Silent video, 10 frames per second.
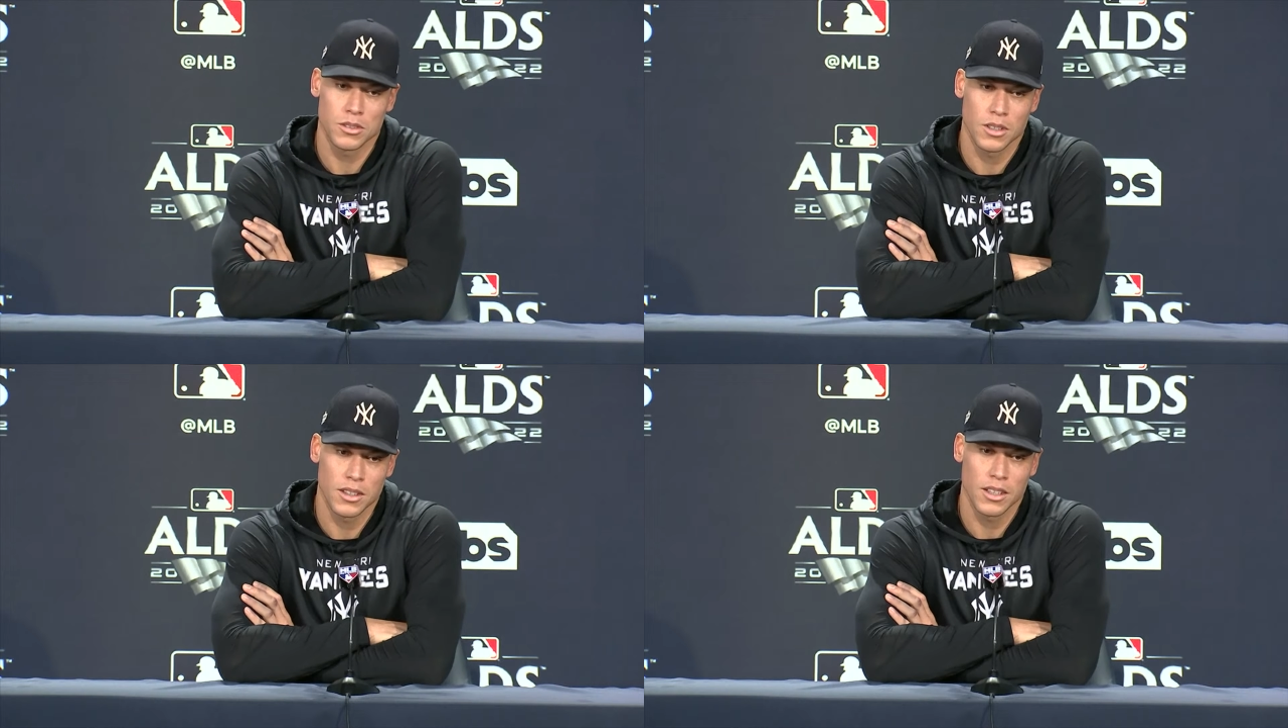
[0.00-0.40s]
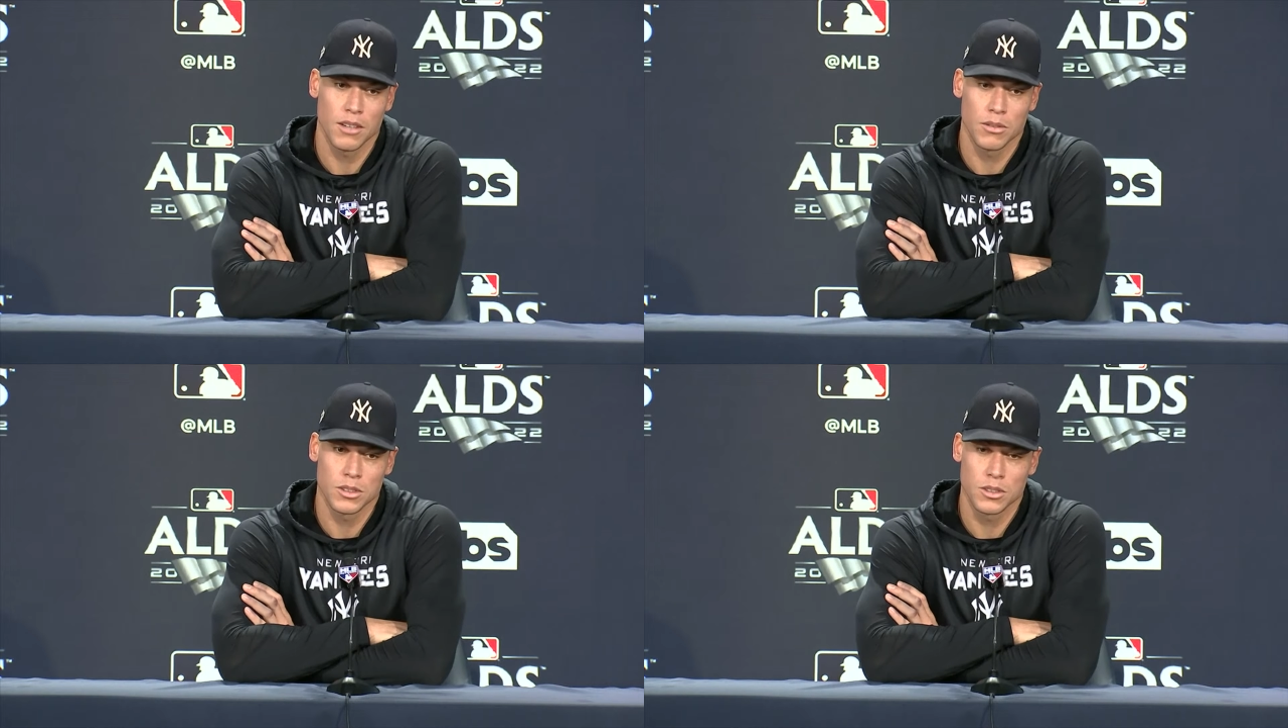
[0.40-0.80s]
So I think
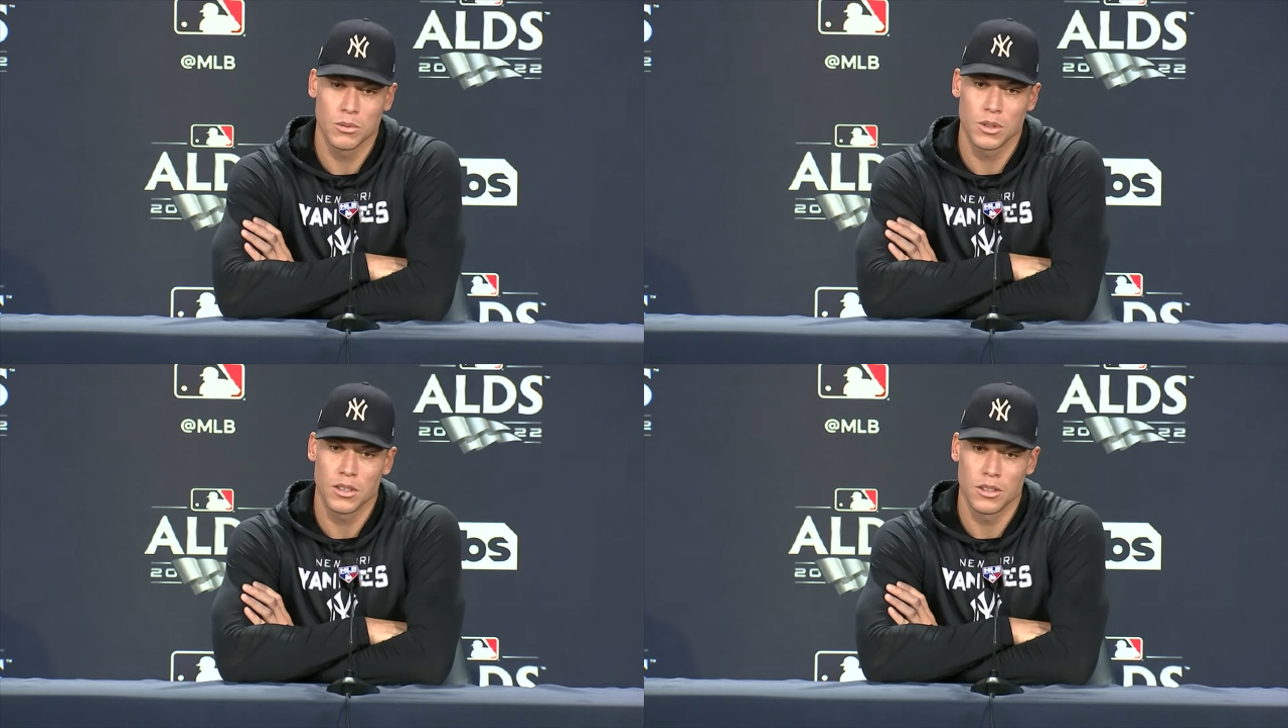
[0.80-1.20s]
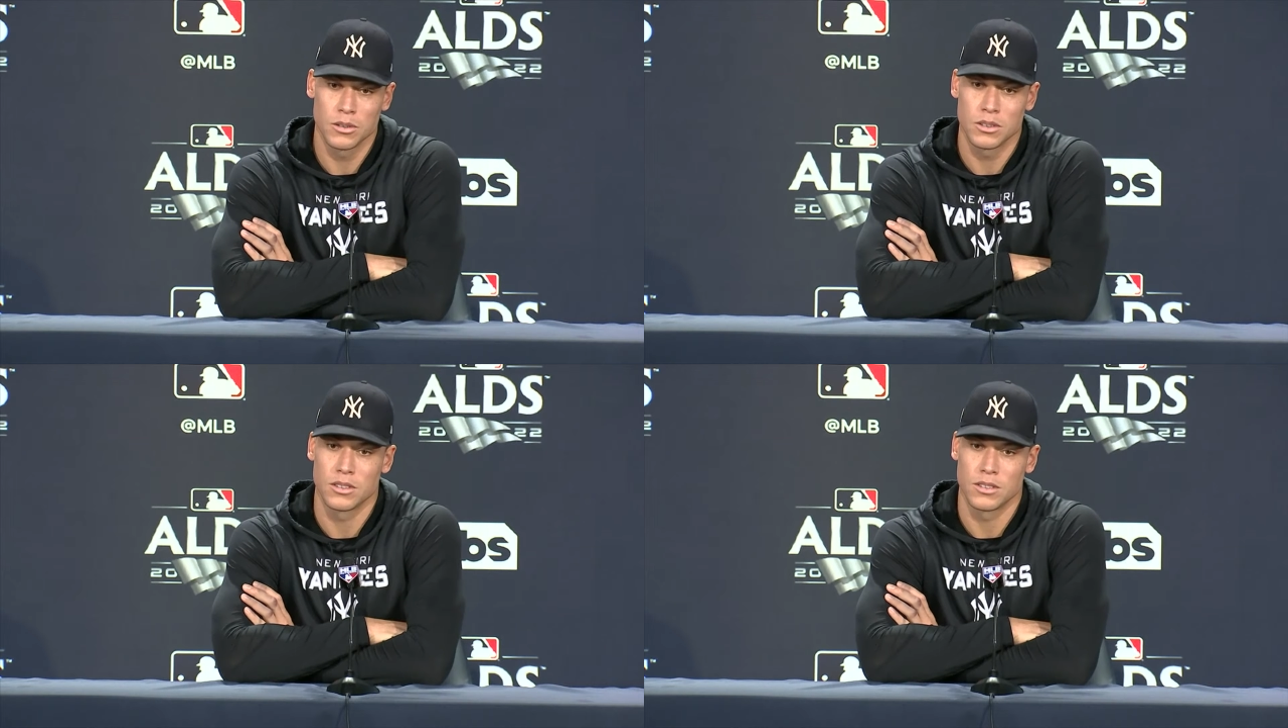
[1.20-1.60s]
every single one of
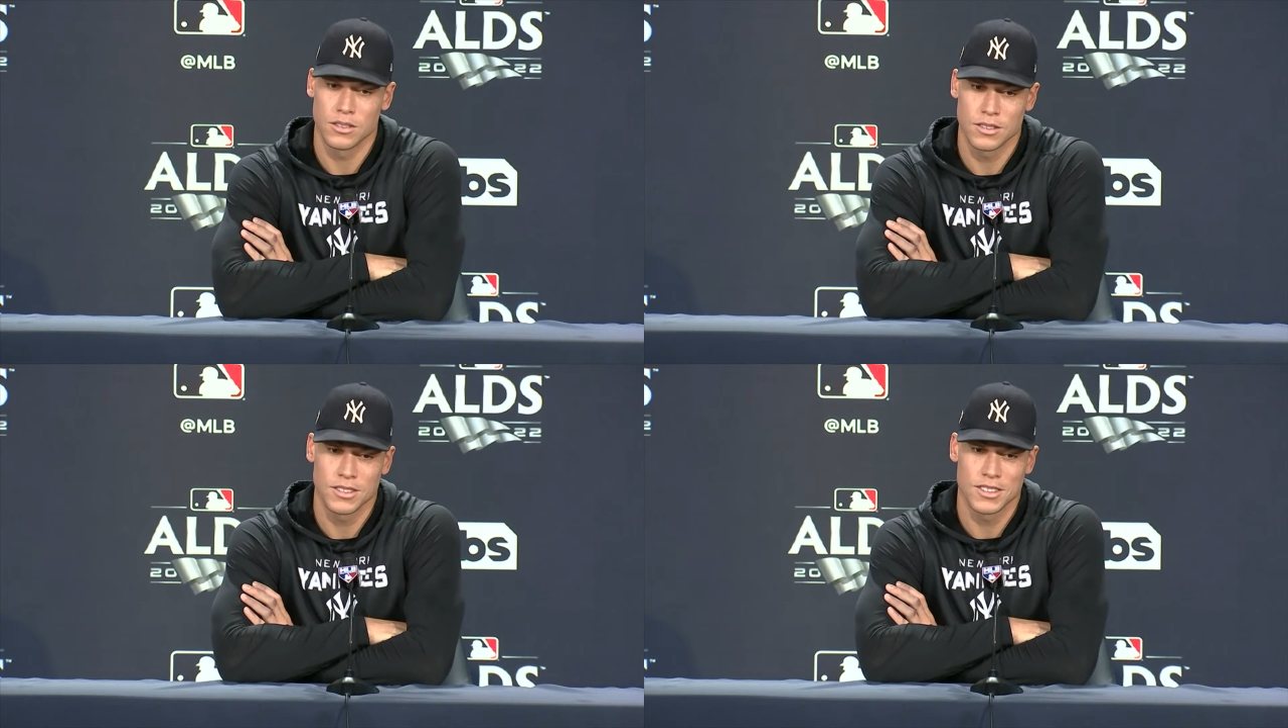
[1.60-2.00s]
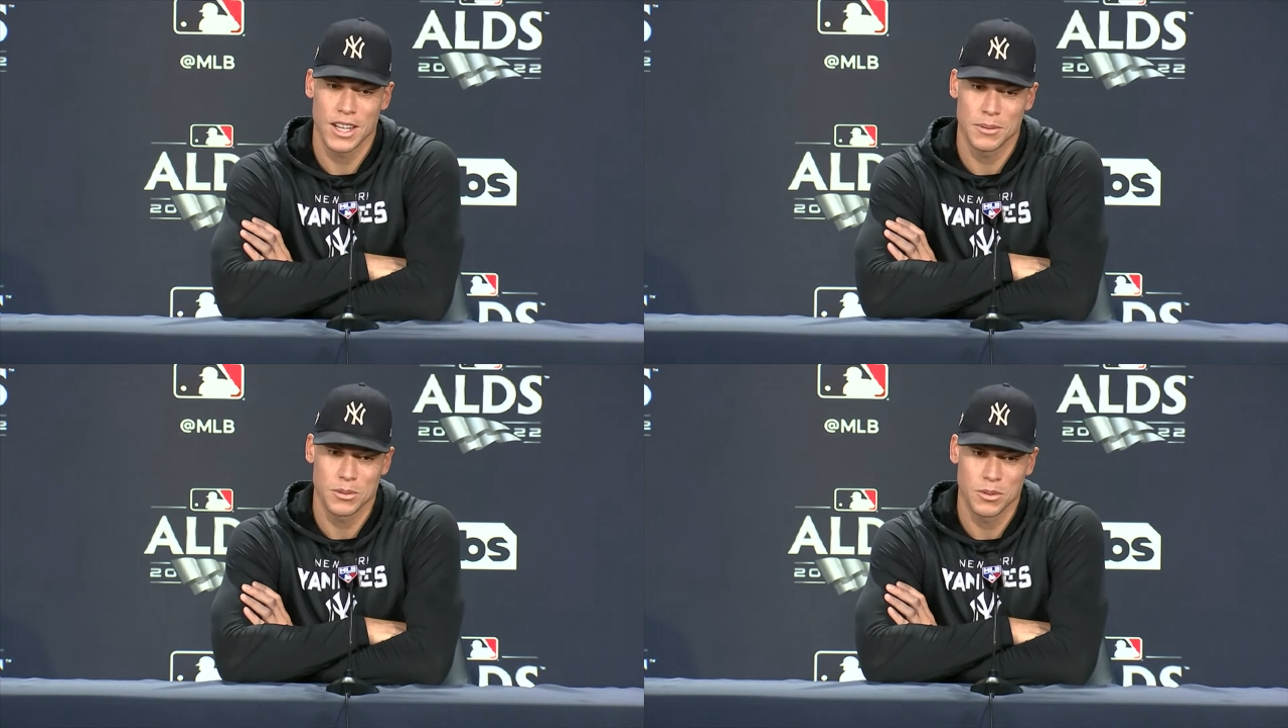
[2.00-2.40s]
those
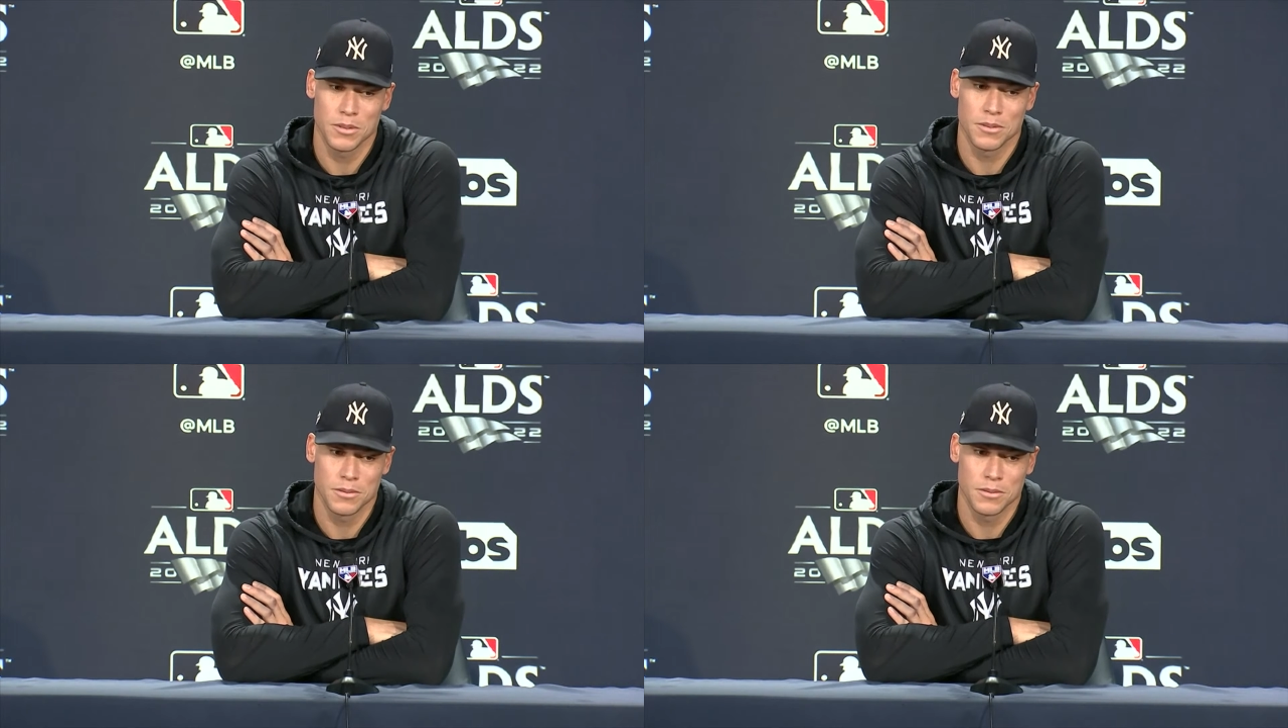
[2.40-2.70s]
times that we've